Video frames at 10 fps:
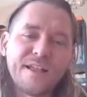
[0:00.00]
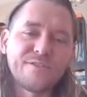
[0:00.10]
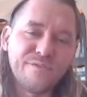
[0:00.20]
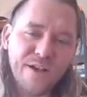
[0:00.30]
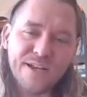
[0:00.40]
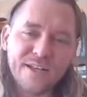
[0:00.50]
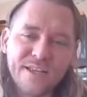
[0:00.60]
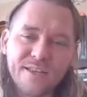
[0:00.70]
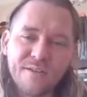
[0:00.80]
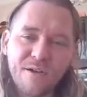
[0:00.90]
So
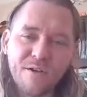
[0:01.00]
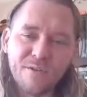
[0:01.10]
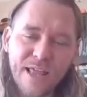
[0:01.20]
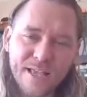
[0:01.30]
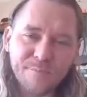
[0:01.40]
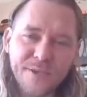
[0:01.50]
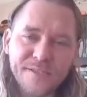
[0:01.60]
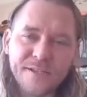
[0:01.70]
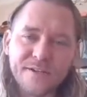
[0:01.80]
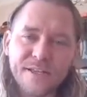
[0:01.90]
finally, last
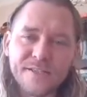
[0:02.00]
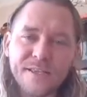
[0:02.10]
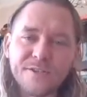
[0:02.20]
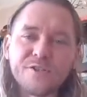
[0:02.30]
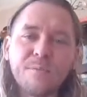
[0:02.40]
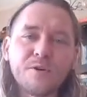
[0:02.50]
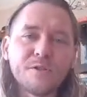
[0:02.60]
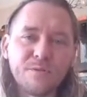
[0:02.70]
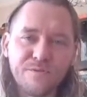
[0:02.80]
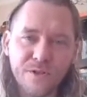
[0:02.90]
piece here is the
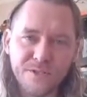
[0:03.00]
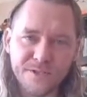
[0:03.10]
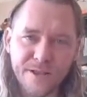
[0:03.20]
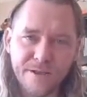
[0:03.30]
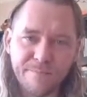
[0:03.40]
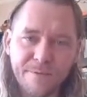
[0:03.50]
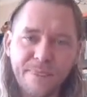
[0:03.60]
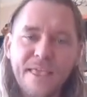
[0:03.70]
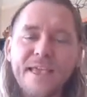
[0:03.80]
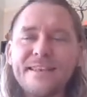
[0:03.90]
disposable vault setup.
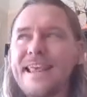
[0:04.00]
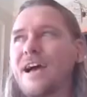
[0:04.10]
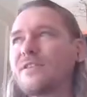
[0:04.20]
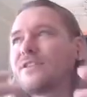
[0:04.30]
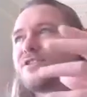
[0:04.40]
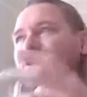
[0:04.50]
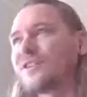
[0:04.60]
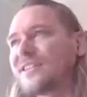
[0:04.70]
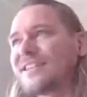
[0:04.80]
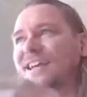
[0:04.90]
Now that the
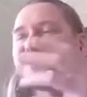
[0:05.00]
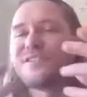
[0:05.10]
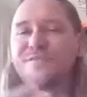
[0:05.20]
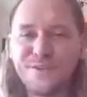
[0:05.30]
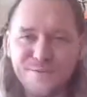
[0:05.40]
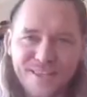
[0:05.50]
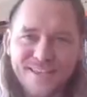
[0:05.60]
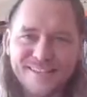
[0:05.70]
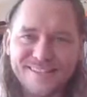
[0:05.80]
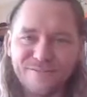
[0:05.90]
journalist has actually viewed
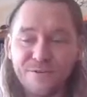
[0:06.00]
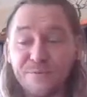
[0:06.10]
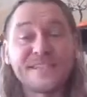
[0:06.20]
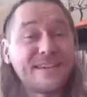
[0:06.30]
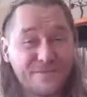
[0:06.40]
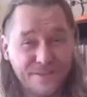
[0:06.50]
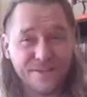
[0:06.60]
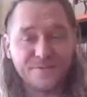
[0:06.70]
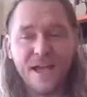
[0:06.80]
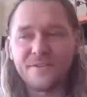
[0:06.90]
things, or received
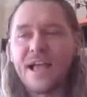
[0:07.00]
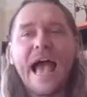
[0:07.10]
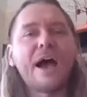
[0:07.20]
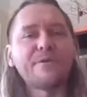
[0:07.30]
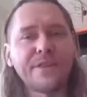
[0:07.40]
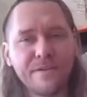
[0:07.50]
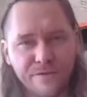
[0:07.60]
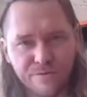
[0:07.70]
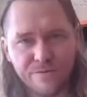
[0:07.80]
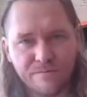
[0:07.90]
things rather, how do they
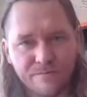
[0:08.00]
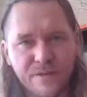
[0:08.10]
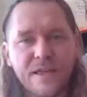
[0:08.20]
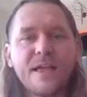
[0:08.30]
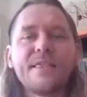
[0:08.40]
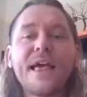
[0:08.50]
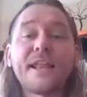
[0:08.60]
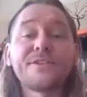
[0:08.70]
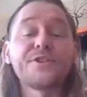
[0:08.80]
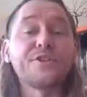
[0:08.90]
view them?
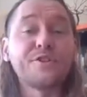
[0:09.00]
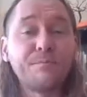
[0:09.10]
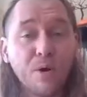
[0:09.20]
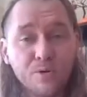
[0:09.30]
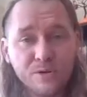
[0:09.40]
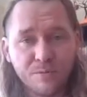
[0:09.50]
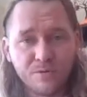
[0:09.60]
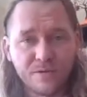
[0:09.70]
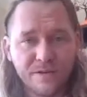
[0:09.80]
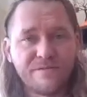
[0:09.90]
That is a
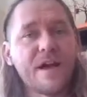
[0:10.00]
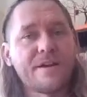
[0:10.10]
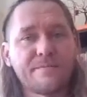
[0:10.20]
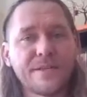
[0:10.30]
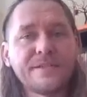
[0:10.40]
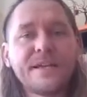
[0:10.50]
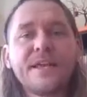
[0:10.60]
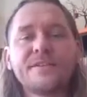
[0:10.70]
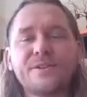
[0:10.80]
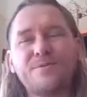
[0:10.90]
disposable environment.
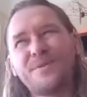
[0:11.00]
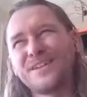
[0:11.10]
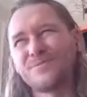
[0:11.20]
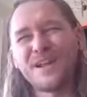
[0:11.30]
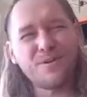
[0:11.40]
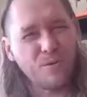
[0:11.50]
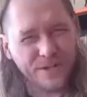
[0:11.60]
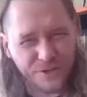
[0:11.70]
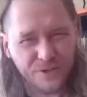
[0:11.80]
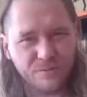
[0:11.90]
So because we're not
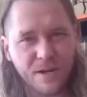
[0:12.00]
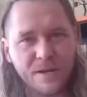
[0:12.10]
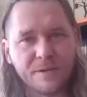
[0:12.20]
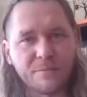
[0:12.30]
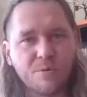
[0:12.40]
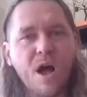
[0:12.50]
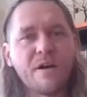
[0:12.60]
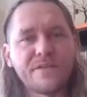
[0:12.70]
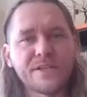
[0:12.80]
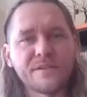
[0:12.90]
quite sure, right, about the
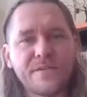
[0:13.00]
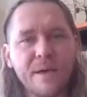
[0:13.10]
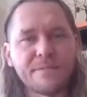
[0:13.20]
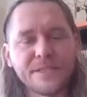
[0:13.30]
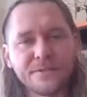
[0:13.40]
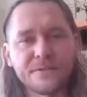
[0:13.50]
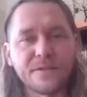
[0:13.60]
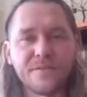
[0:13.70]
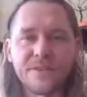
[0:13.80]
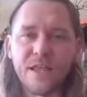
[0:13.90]
provenance of that material,
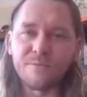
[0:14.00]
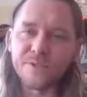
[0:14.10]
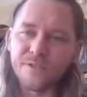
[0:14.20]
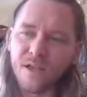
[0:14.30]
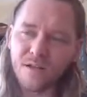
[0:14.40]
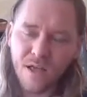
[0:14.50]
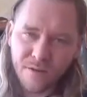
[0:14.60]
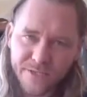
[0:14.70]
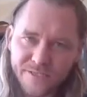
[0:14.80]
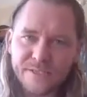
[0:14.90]
given that it was
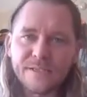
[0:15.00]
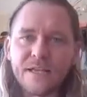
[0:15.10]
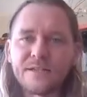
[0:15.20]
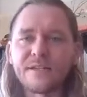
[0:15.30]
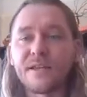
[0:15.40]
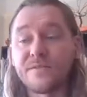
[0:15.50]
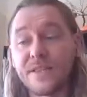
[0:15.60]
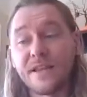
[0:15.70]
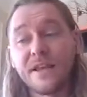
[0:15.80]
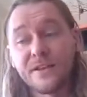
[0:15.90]
anonymously sent, and given
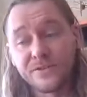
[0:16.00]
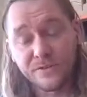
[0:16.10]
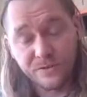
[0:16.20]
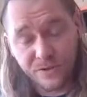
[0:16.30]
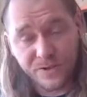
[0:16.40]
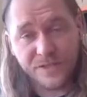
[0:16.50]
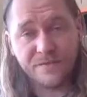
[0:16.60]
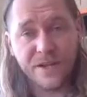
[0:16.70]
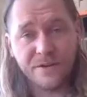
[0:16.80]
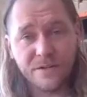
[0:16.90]
that journalists
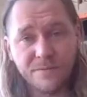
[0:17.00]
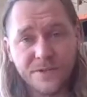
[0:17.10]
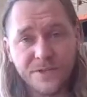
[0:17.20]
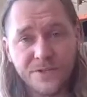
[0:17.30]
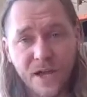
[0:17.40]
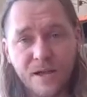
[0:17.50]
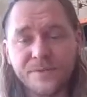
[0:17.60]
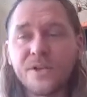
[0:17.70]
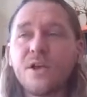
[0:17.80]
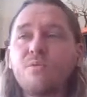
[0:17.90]
have inherently risky
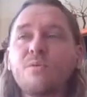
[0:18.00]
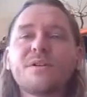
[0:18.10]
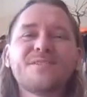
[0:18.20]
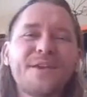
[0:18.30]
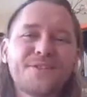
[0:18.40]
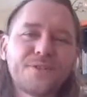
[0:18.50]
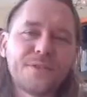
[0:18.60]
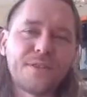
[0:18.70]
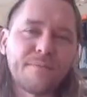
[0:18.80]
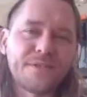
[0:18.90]
jobs, we want to make sure
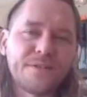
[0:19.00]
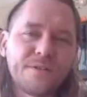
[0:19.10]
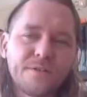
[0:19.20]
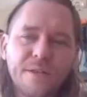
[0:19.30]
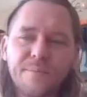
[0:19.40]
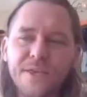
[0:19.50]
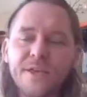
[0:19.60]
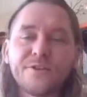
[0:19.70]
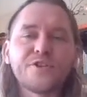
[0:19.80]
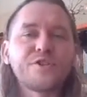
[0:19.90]
that that material can
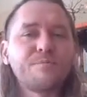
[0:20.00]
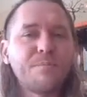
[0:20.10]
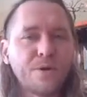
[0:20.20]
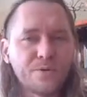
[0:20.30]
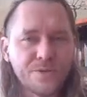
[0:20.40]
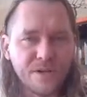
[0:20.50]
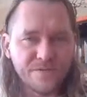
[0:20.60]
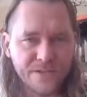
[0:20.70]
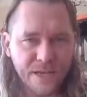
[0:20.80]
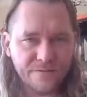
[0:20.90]
be disposed of
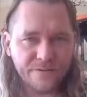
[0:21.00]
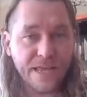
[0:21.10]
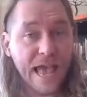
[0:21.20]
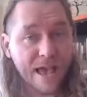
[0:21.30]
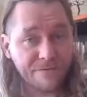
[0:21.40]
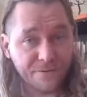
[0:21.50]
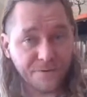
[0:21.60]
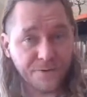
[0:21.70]
safely after